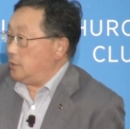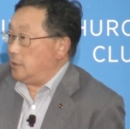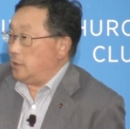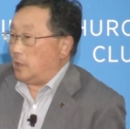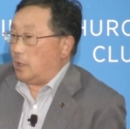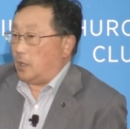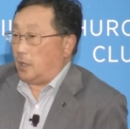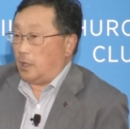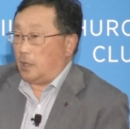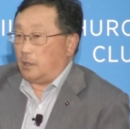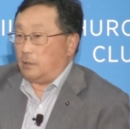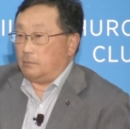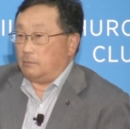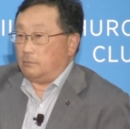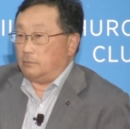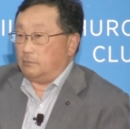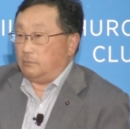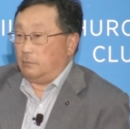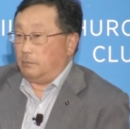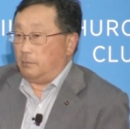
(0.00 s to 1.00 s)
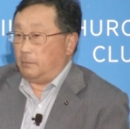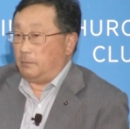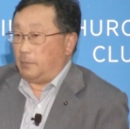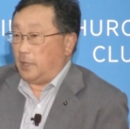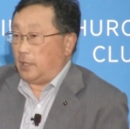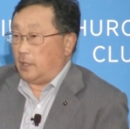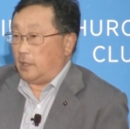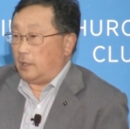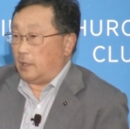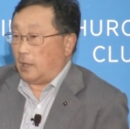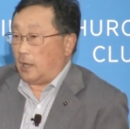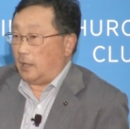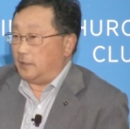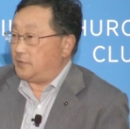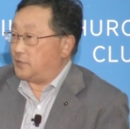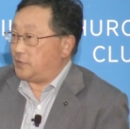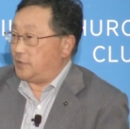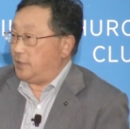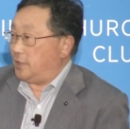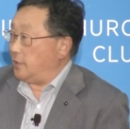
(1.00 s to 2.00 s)
um, but I
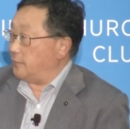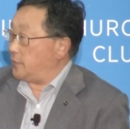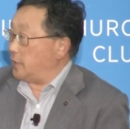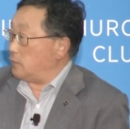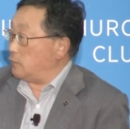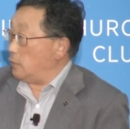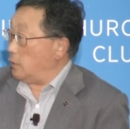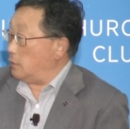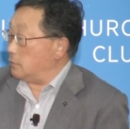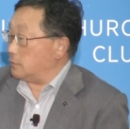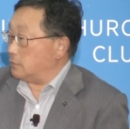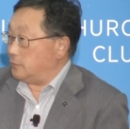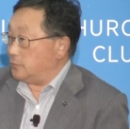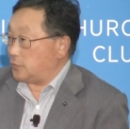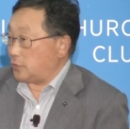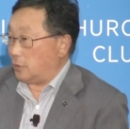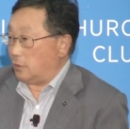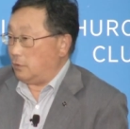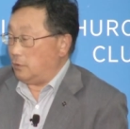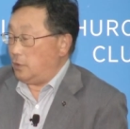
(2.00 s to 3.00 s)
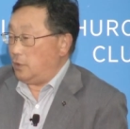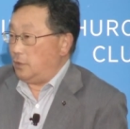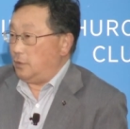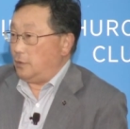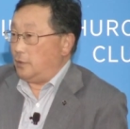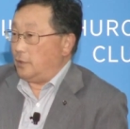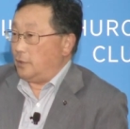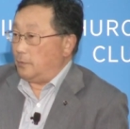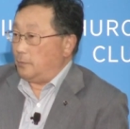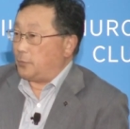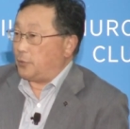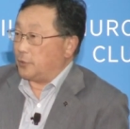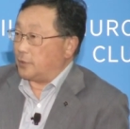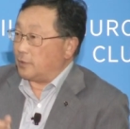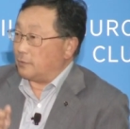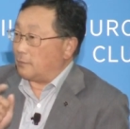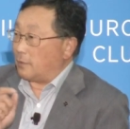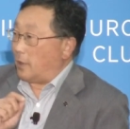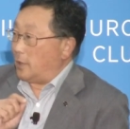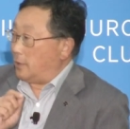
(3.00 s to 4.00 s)
see nothing wrong. So put
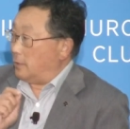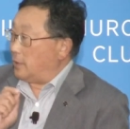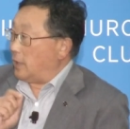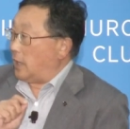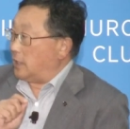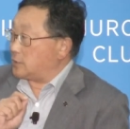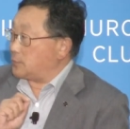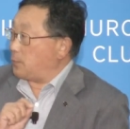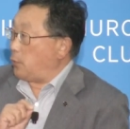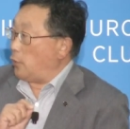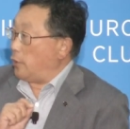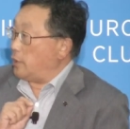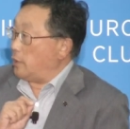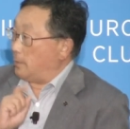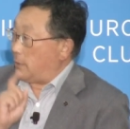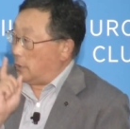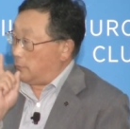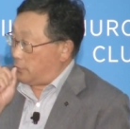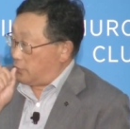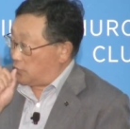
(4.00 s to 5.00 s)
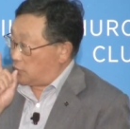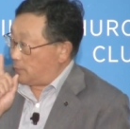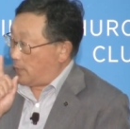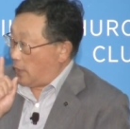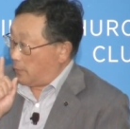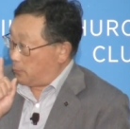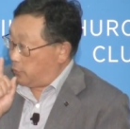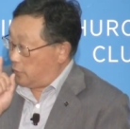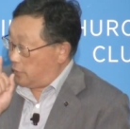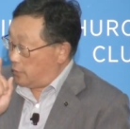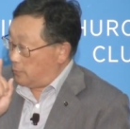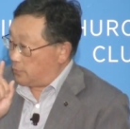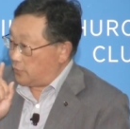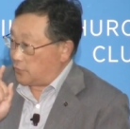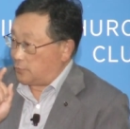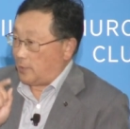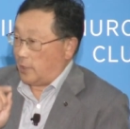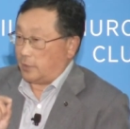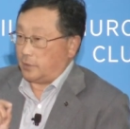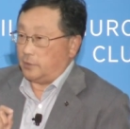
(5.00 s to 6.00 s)
the right last point about perspective. Put it in
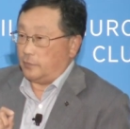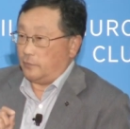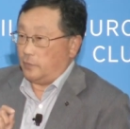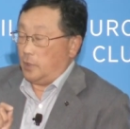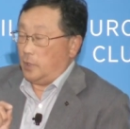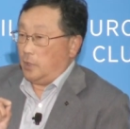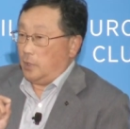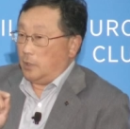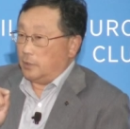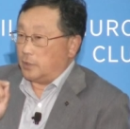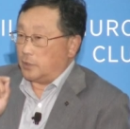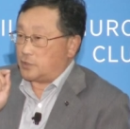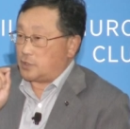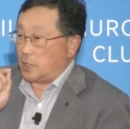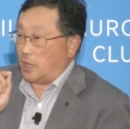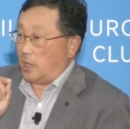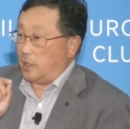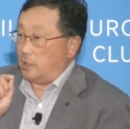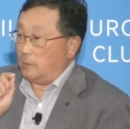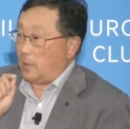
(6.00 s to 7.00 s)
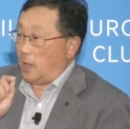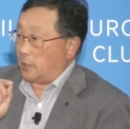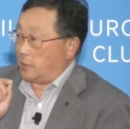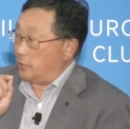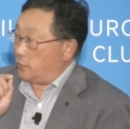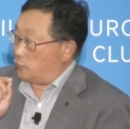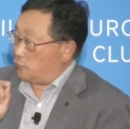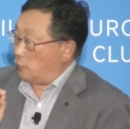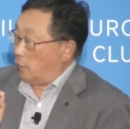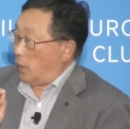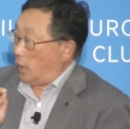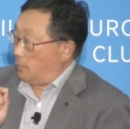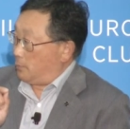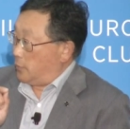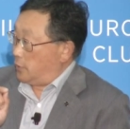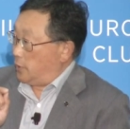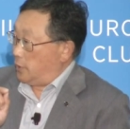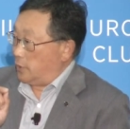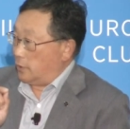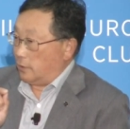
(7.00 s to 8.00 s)
perspective. The China market drop
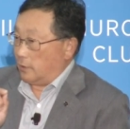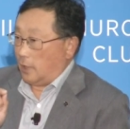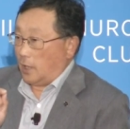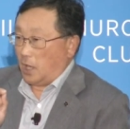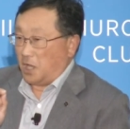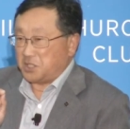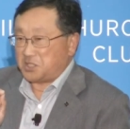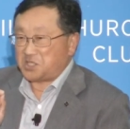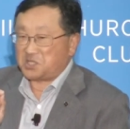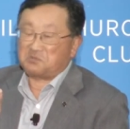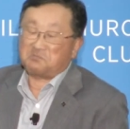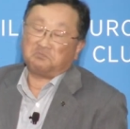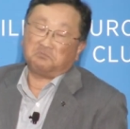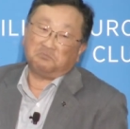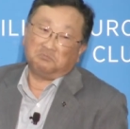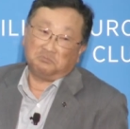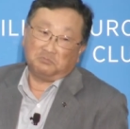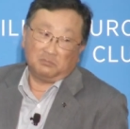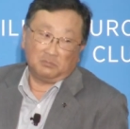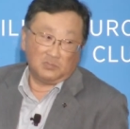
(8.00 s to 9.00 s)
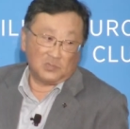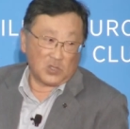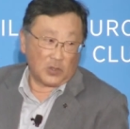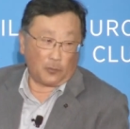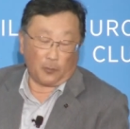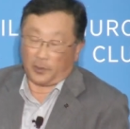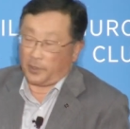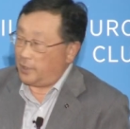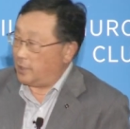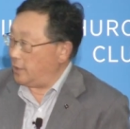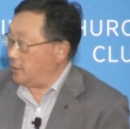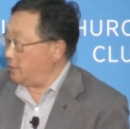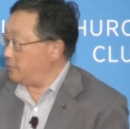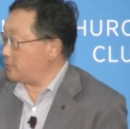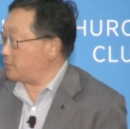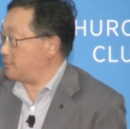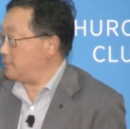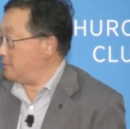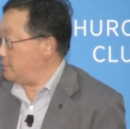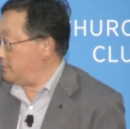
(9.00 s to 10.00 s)
in the last 30
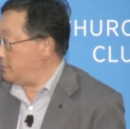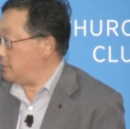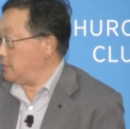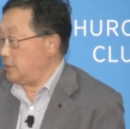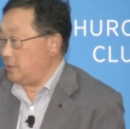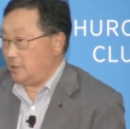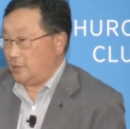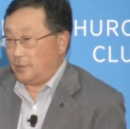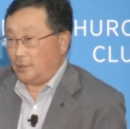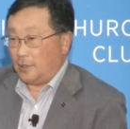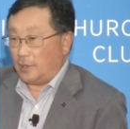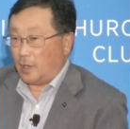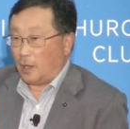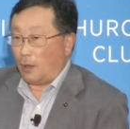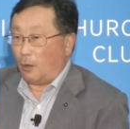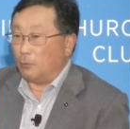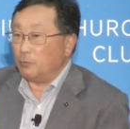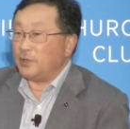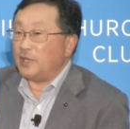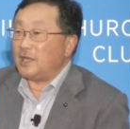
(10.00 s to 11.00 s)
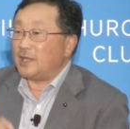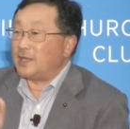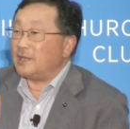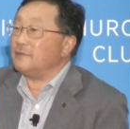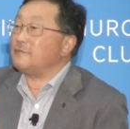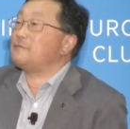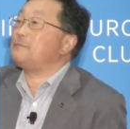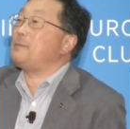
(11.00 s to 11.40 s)
days only give